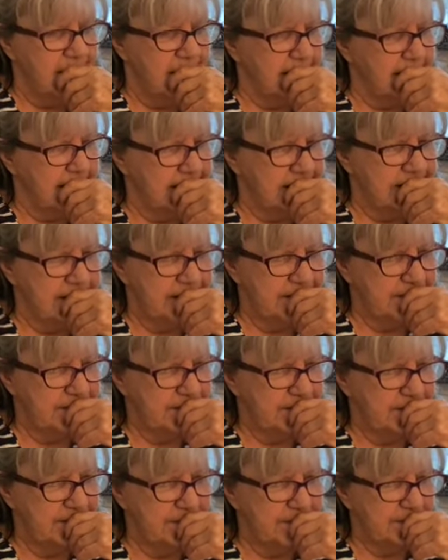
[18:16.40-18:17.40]

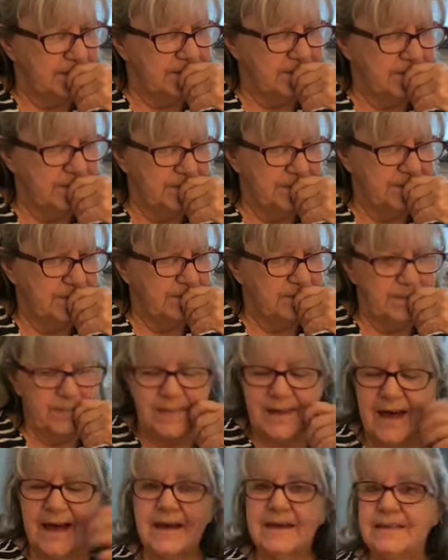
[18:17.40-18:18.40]
Um,
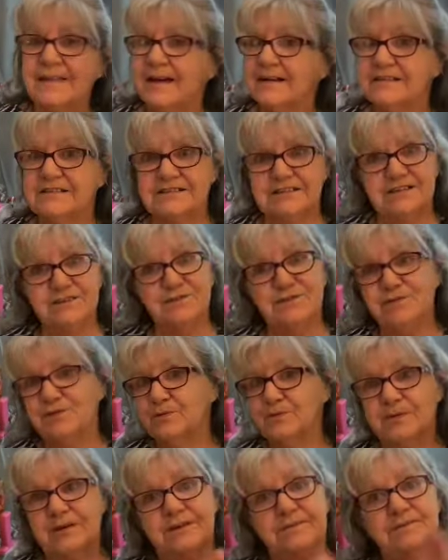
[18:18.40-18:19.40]
and that's it for
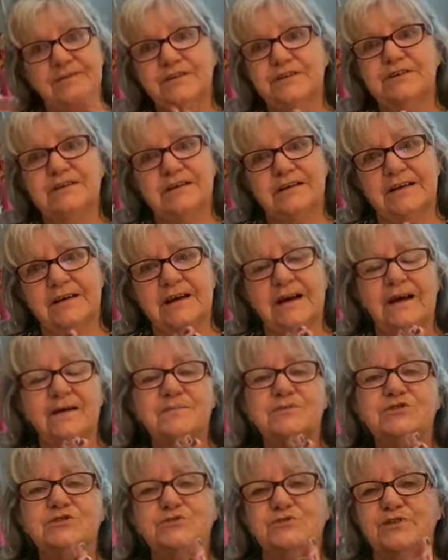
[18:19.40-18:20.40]
me for today. I'm
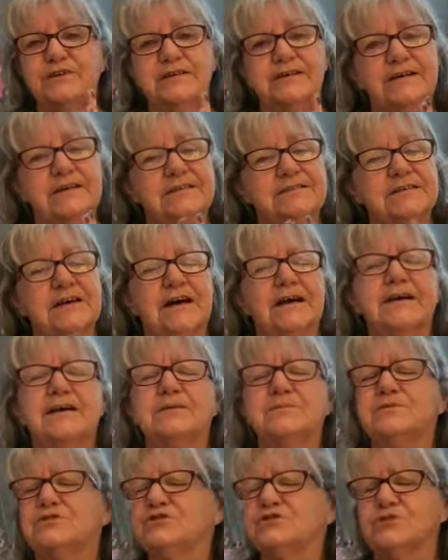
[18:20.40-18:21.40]
sorry, guys. I
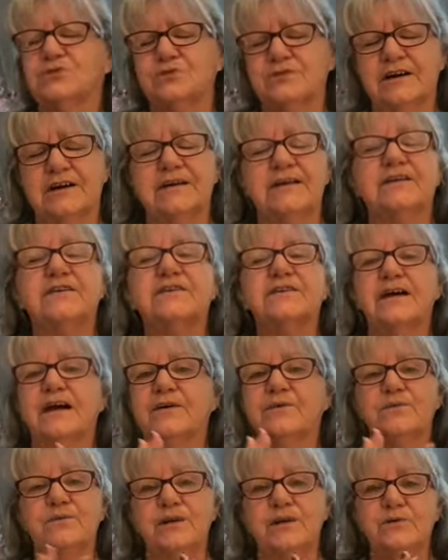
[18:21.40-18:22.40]
am so tired. I
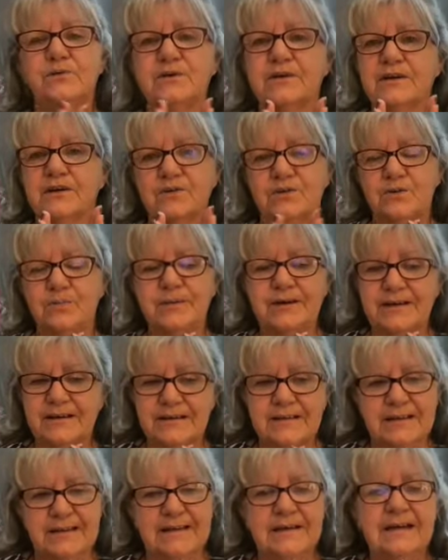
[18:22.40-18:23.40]
really want to go to bed
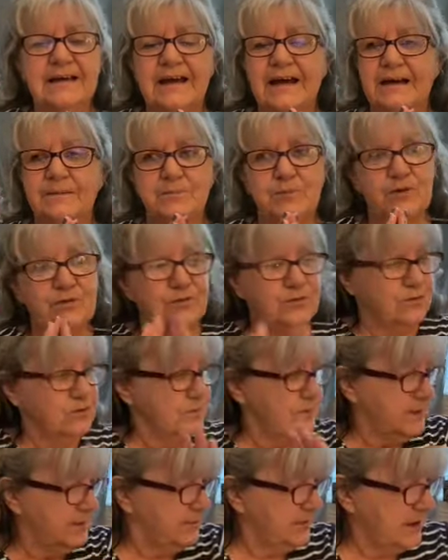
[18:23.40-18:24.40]
before
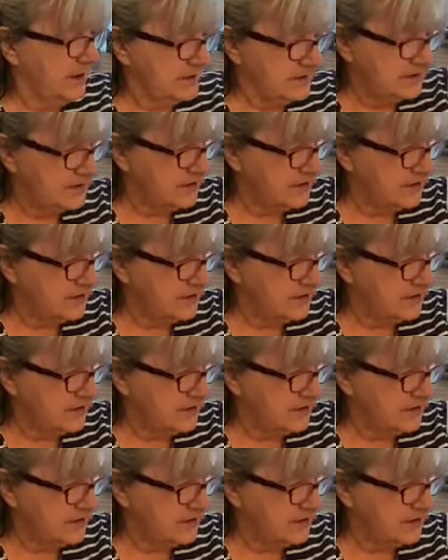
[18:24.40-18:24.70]
mom gets